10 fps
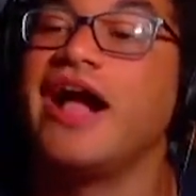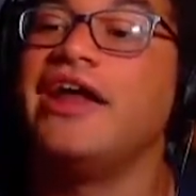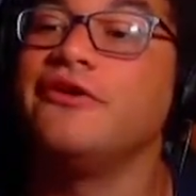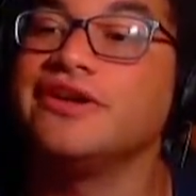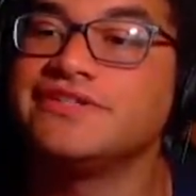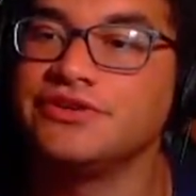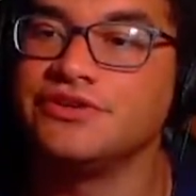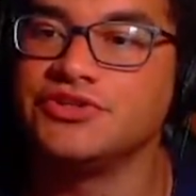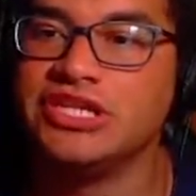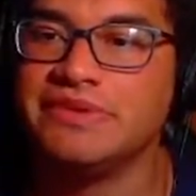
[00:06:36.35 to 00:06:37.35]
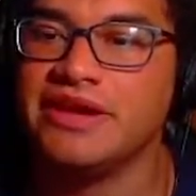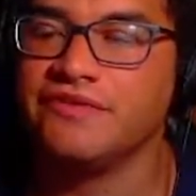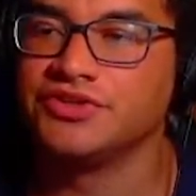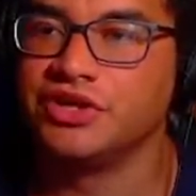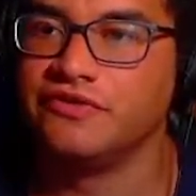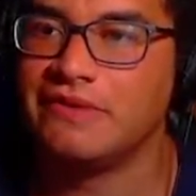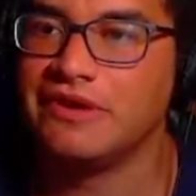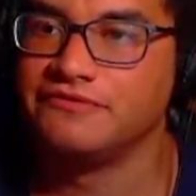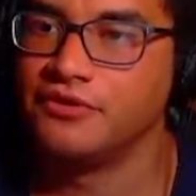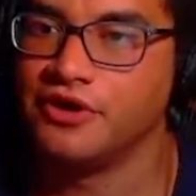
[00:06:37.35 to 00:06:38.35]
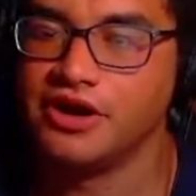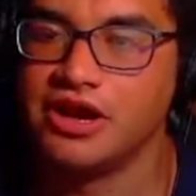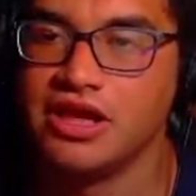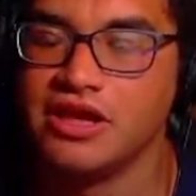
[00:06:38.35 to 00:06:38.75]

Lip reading: I don't consider the GBA version of Rayman 4...